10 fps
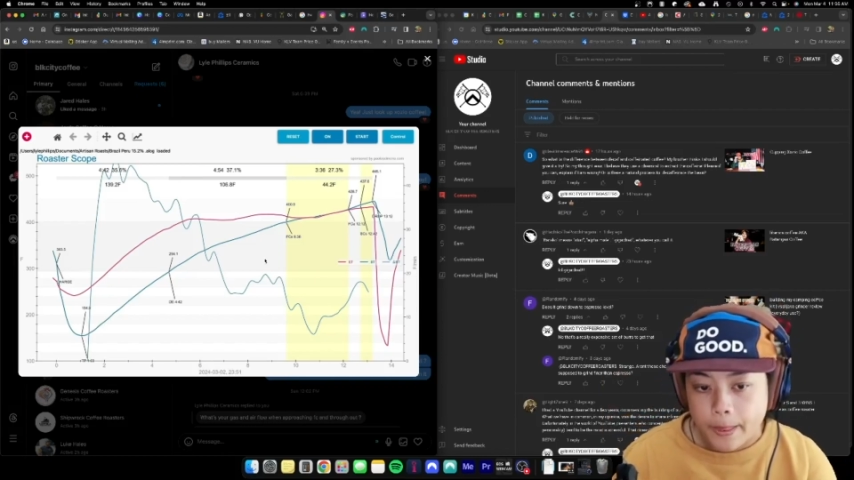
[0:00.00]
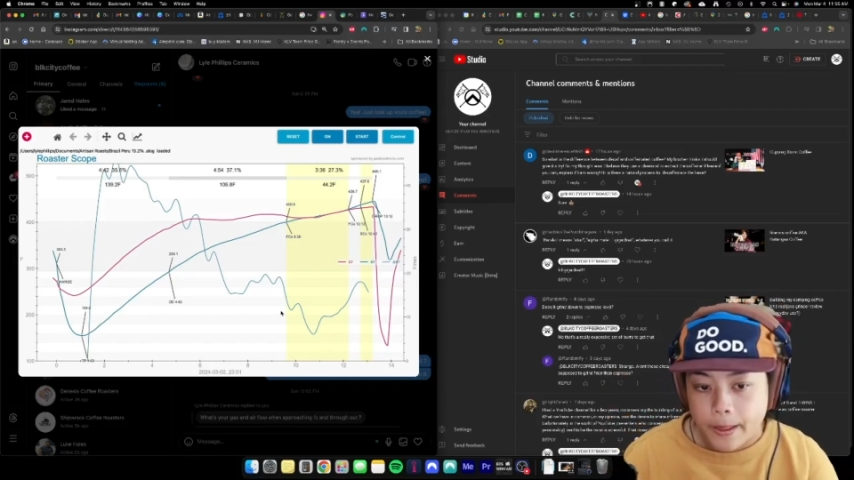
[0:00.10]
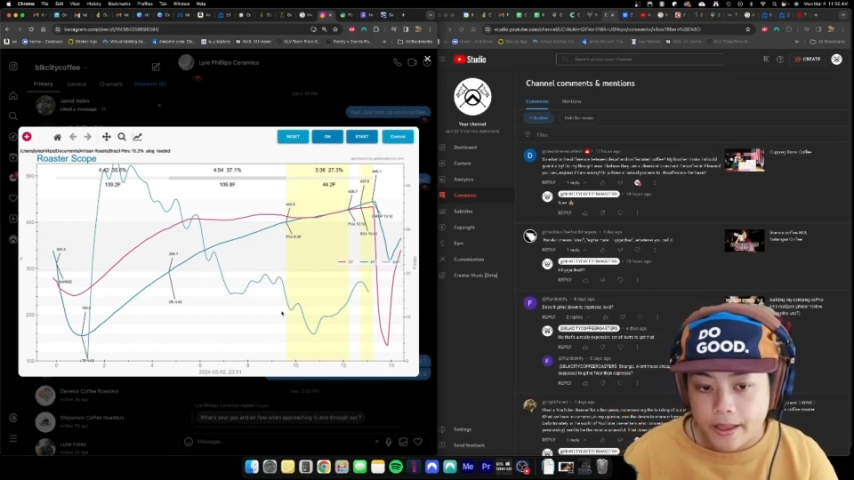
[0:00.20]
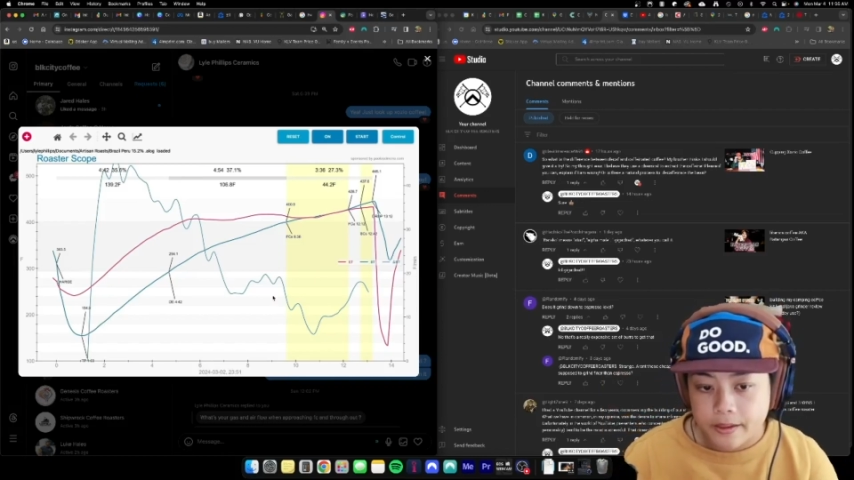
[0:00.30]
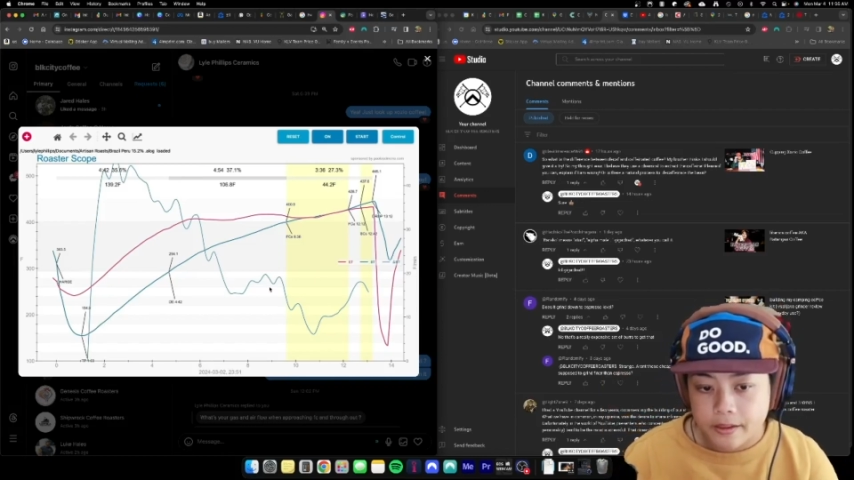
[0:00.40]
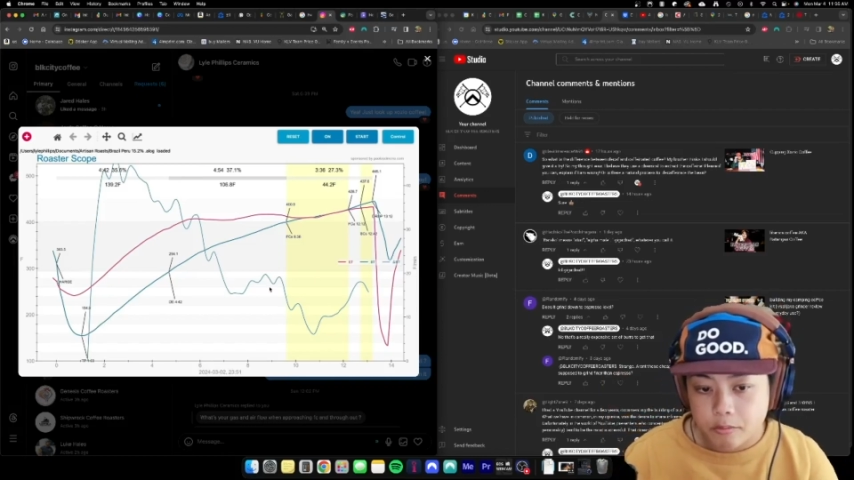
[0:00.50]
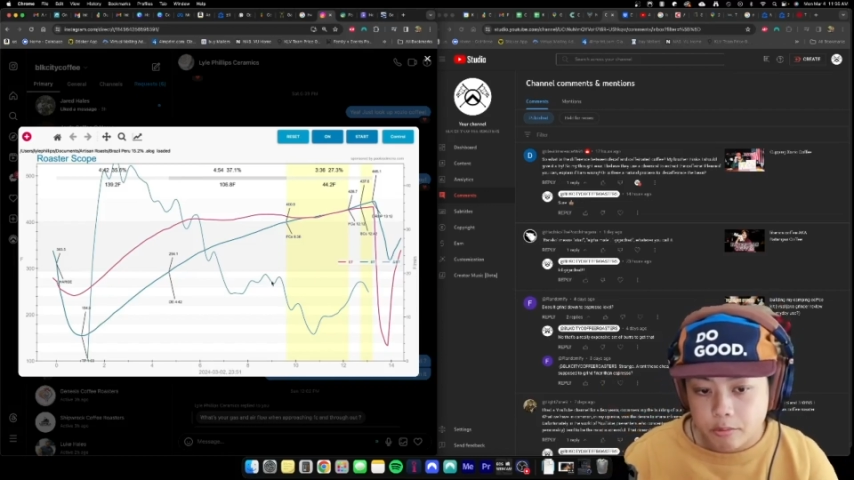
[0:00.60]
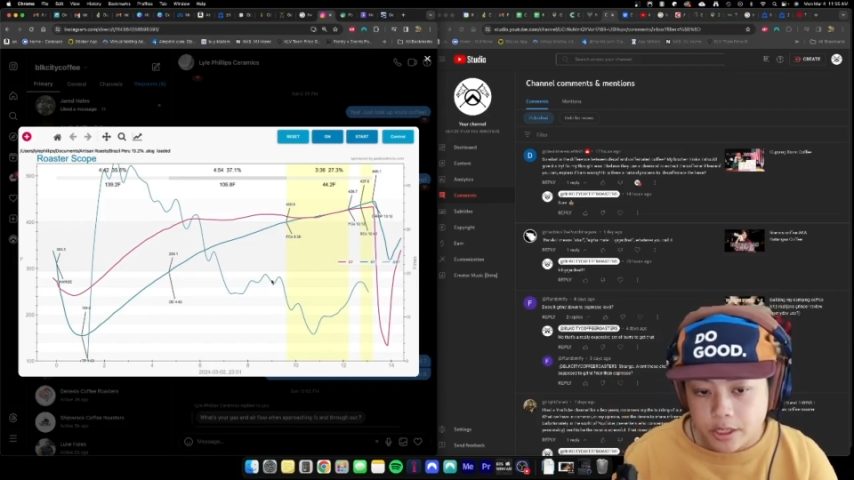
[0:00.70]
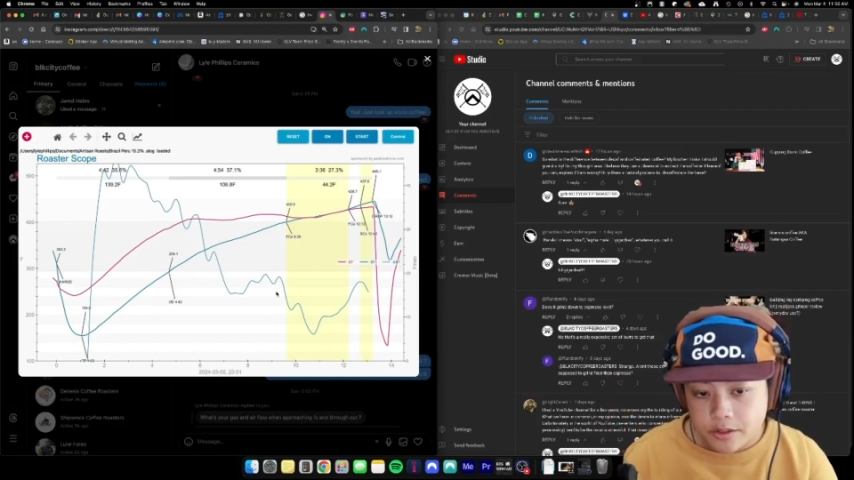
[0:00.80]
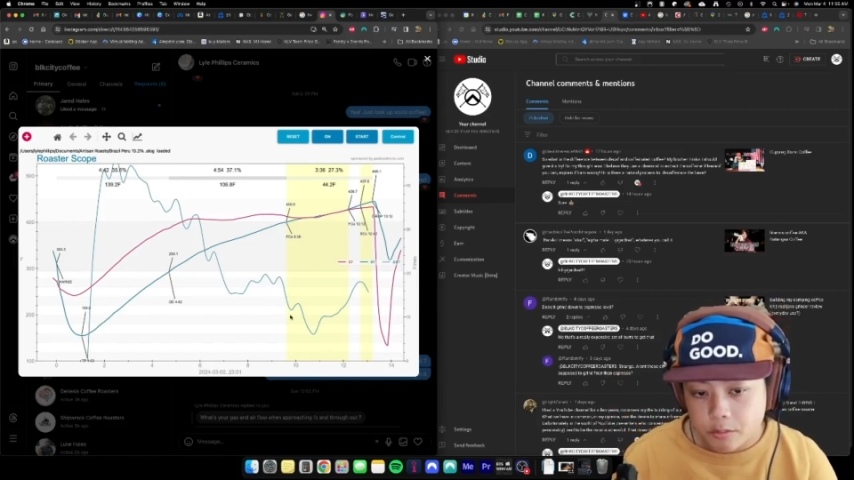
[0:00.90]
And then the
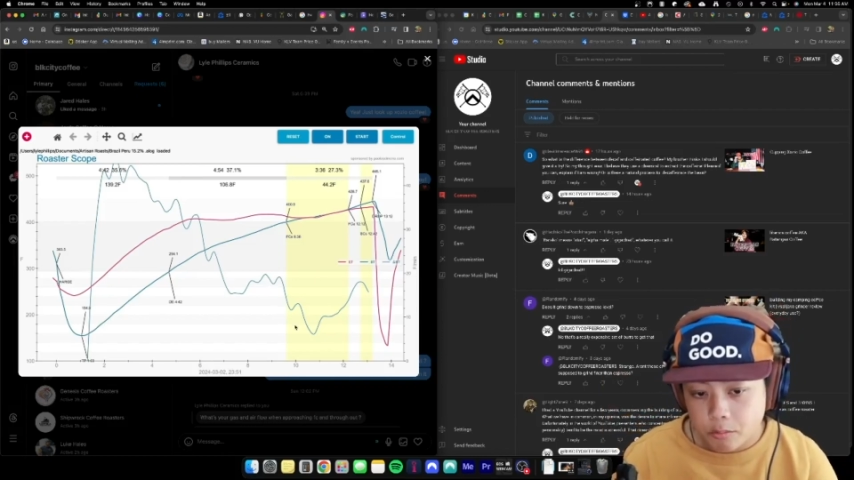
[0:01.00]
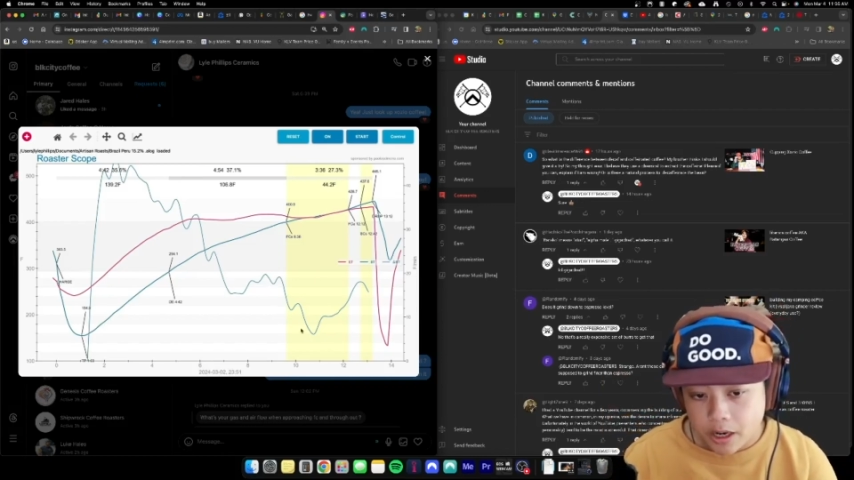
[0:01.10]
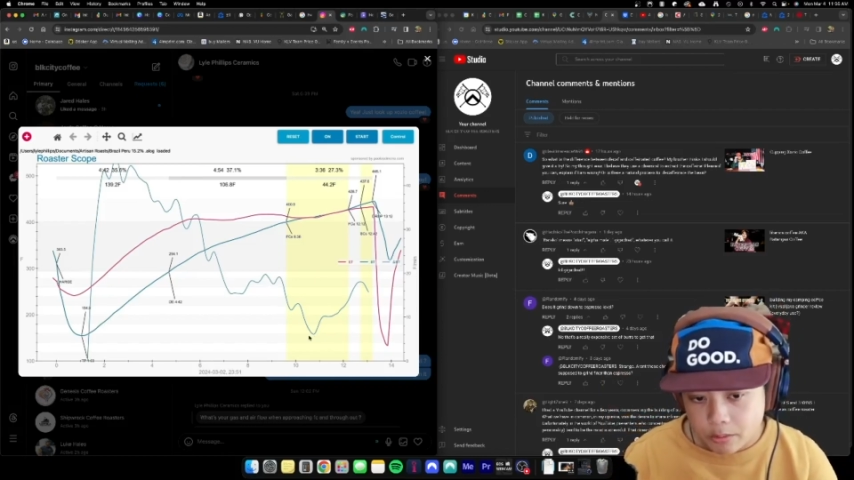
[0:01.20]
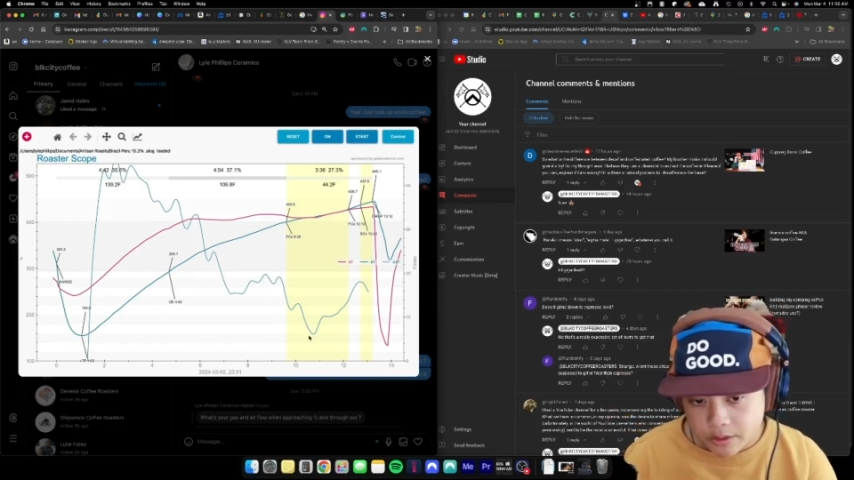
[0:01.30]
reason why we